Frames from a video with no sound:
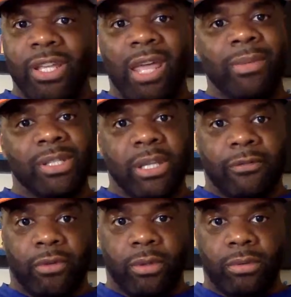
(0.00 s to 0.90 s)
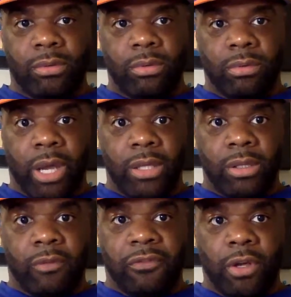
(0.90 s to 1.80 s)
game is different, right?
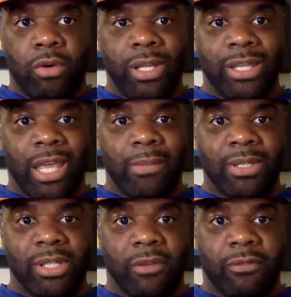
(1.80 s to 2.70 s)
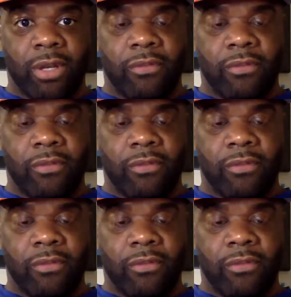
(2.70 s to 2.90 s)
The flow of the game is different.